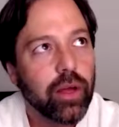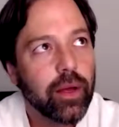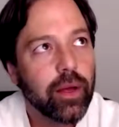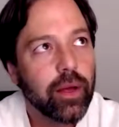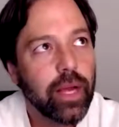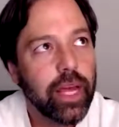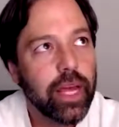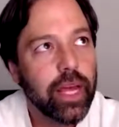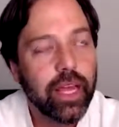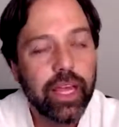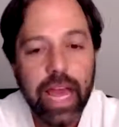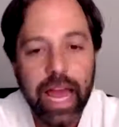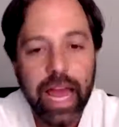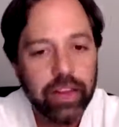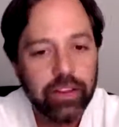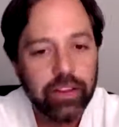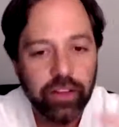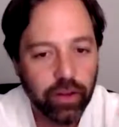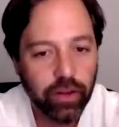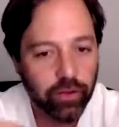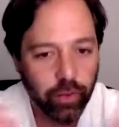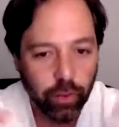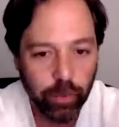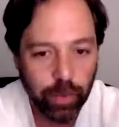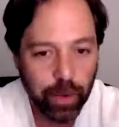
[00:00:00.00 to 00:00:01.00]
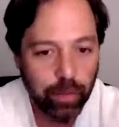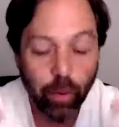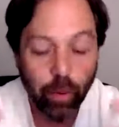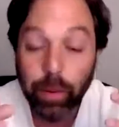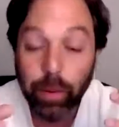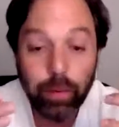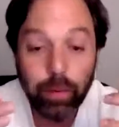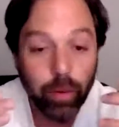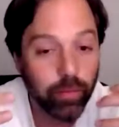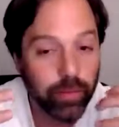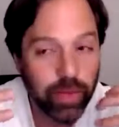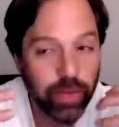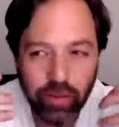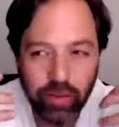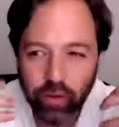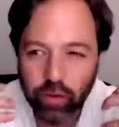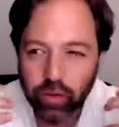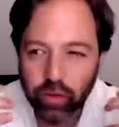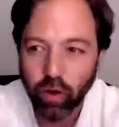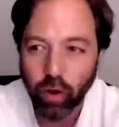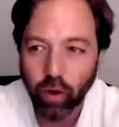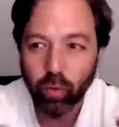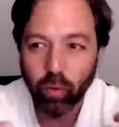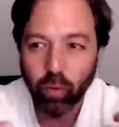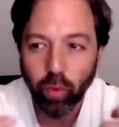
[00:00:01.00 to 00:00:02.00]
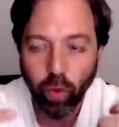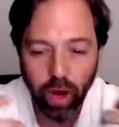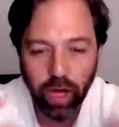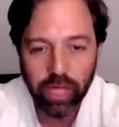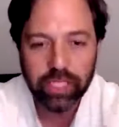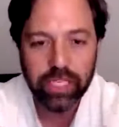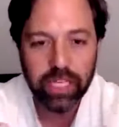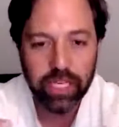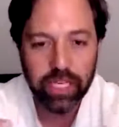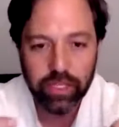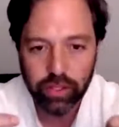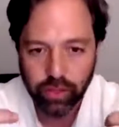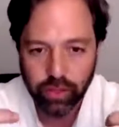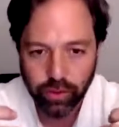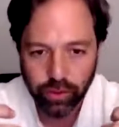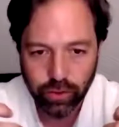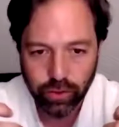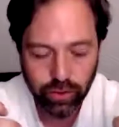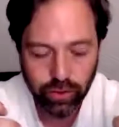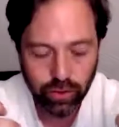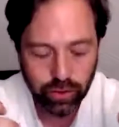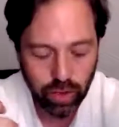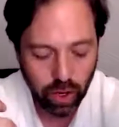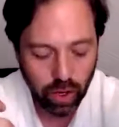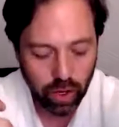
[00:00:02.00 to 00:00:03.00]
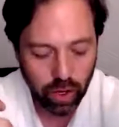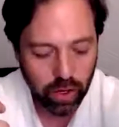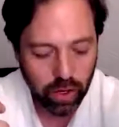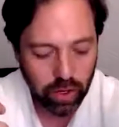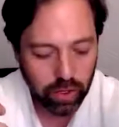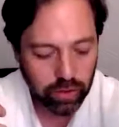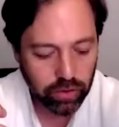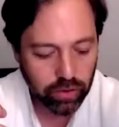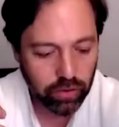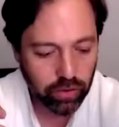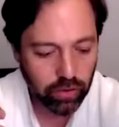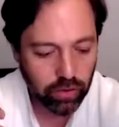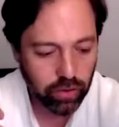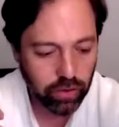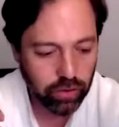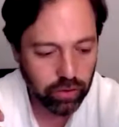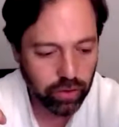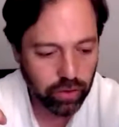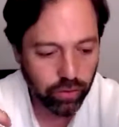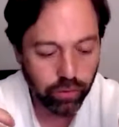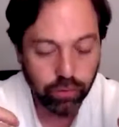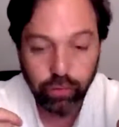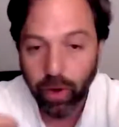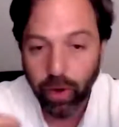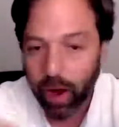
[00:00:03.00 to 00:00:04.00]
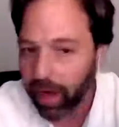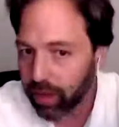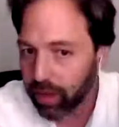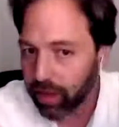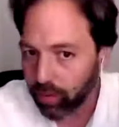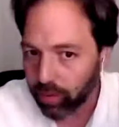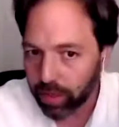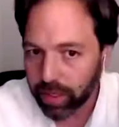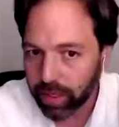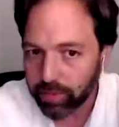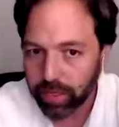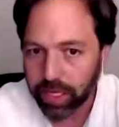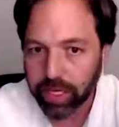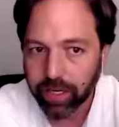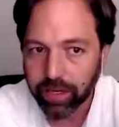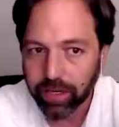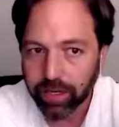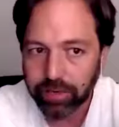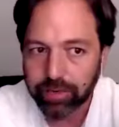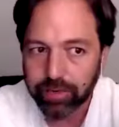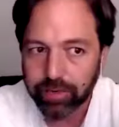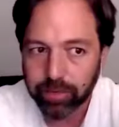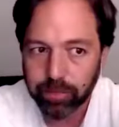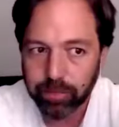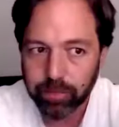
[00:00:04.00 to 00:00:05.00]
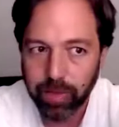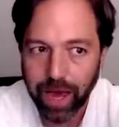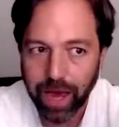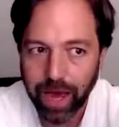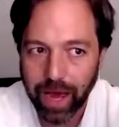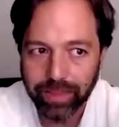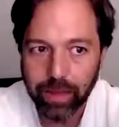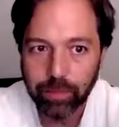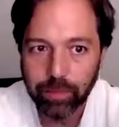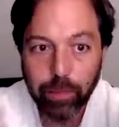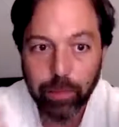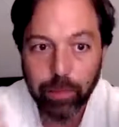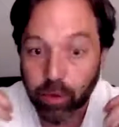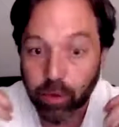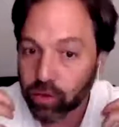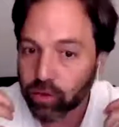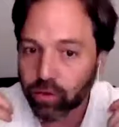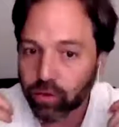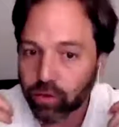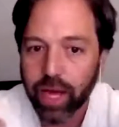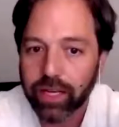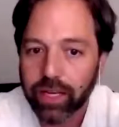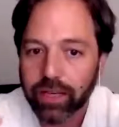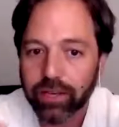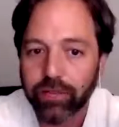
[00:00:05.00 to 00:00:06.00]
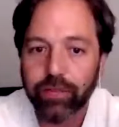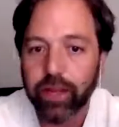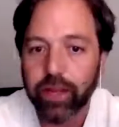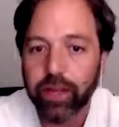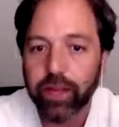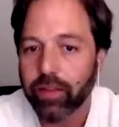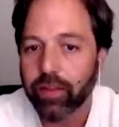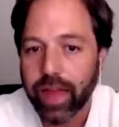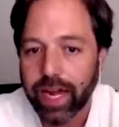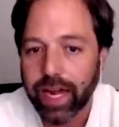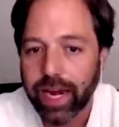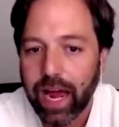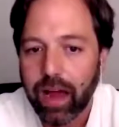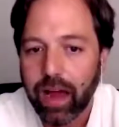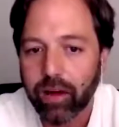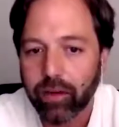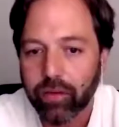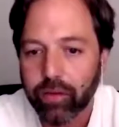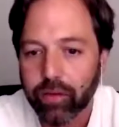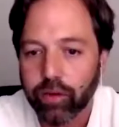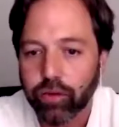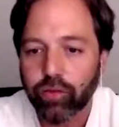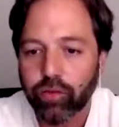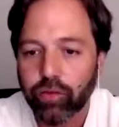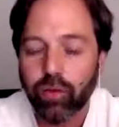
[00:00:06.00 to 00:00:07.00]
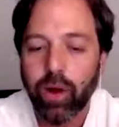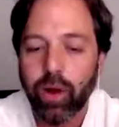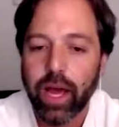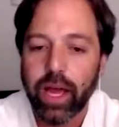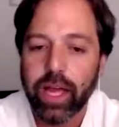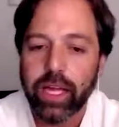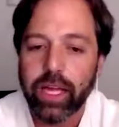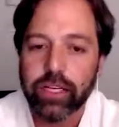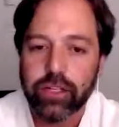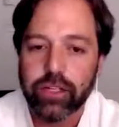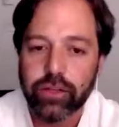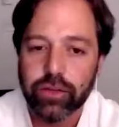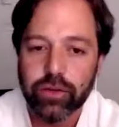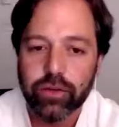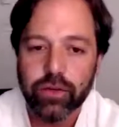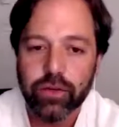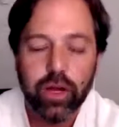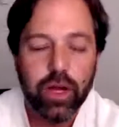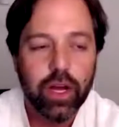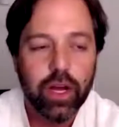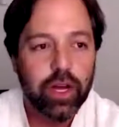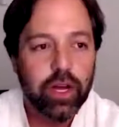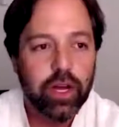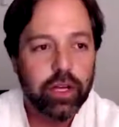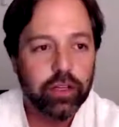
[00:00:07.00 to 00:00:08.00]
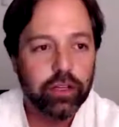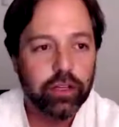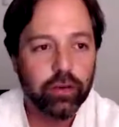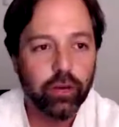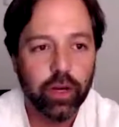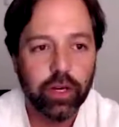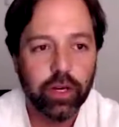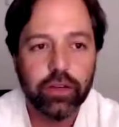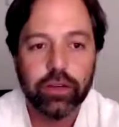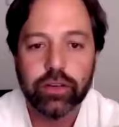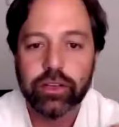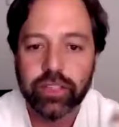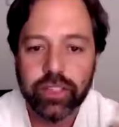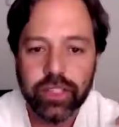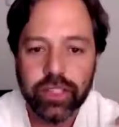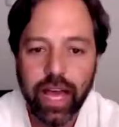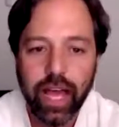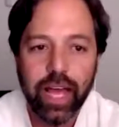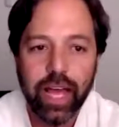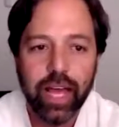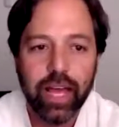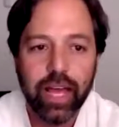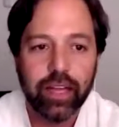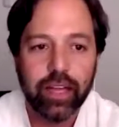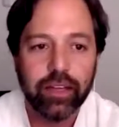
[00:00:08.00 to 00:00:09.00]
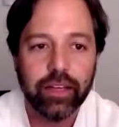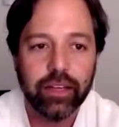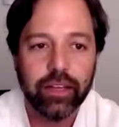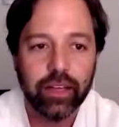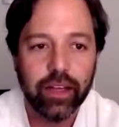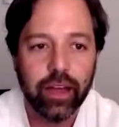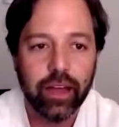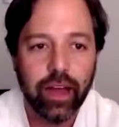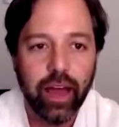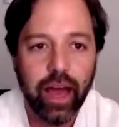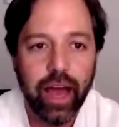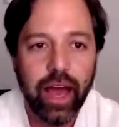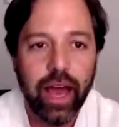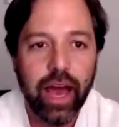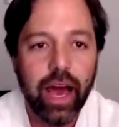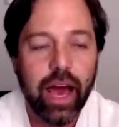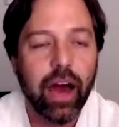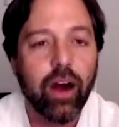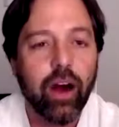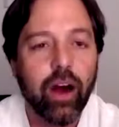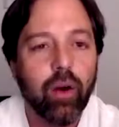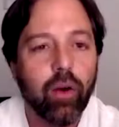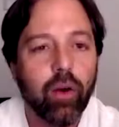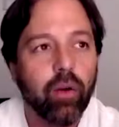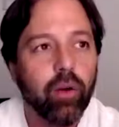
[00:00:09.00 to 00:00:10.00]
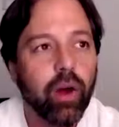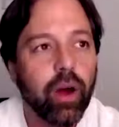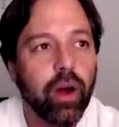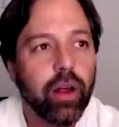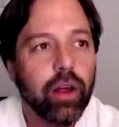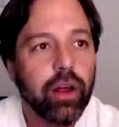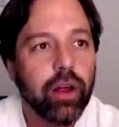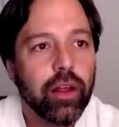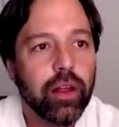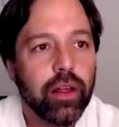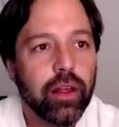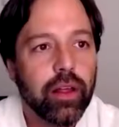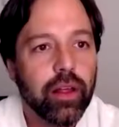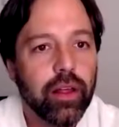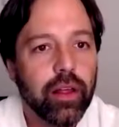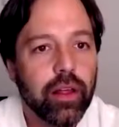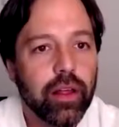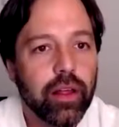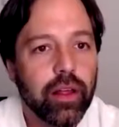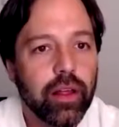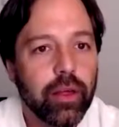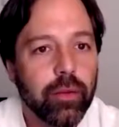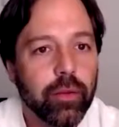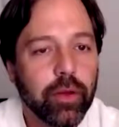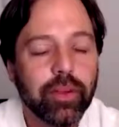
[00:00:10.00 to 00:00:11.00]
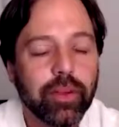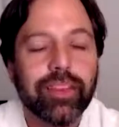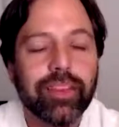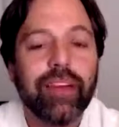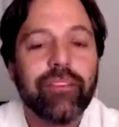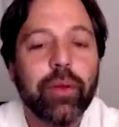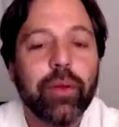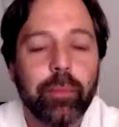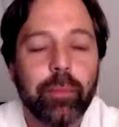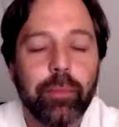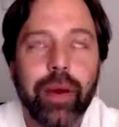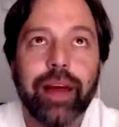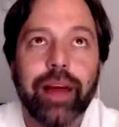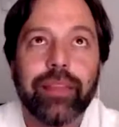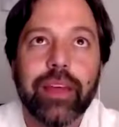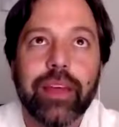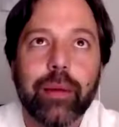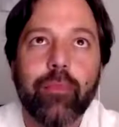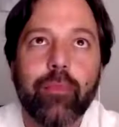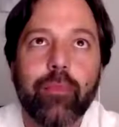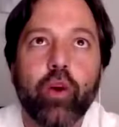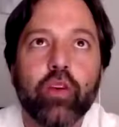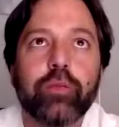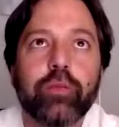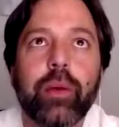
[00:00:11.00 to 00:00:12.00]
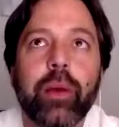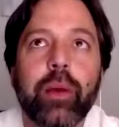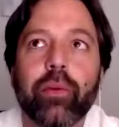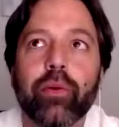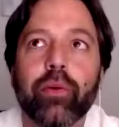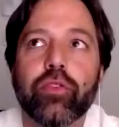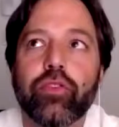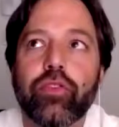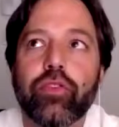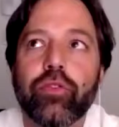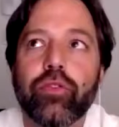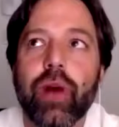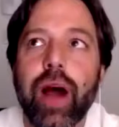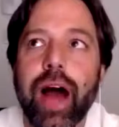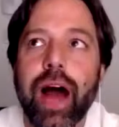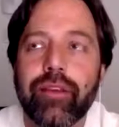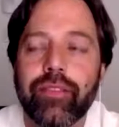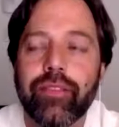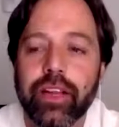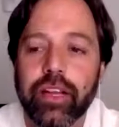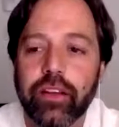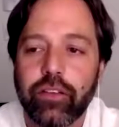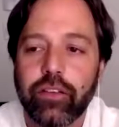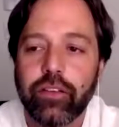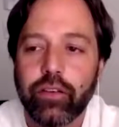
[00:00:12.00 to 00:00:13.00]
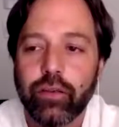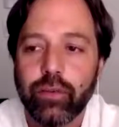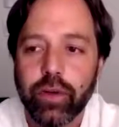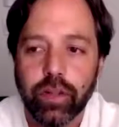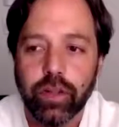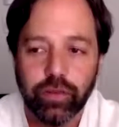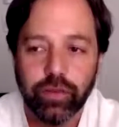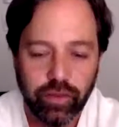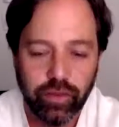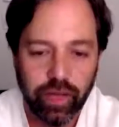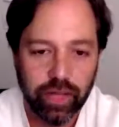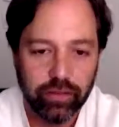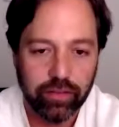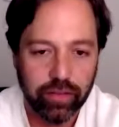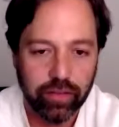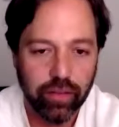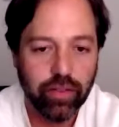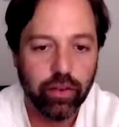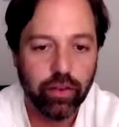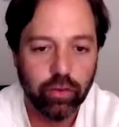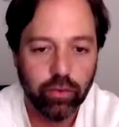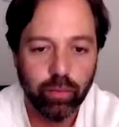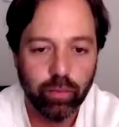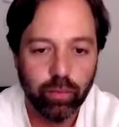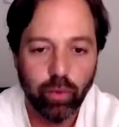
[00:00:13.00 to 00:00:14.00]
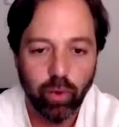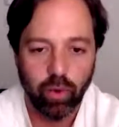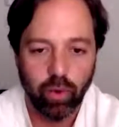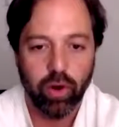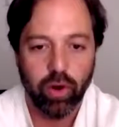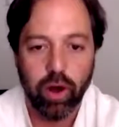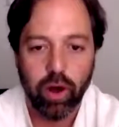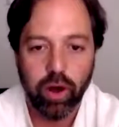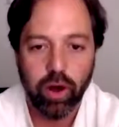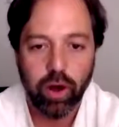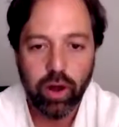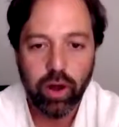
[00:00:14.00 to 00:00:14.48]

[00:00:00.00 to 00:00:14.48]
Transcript: engaging for people, or people have been so wanting to follow it, because I think people are trying to figure that out. They're trying to understand how, because I think most people do have an intuitive sense that there's more.